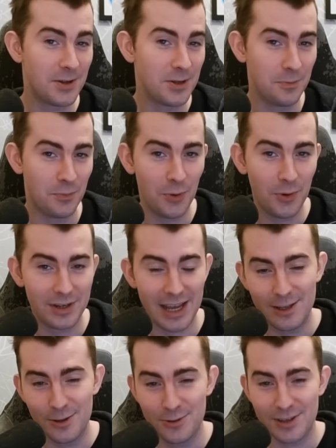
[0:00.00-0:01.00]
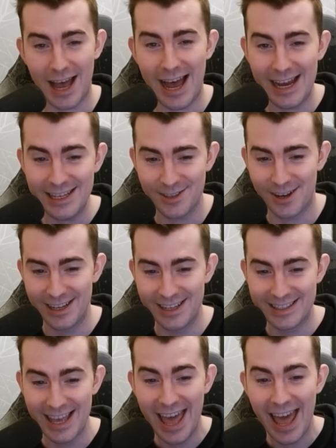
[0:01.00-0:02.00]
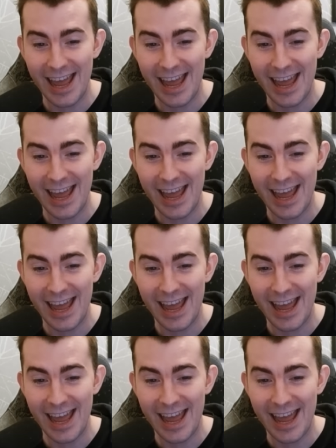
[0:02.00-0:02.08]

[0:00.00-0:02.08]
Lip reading: on your board and use eyes on it.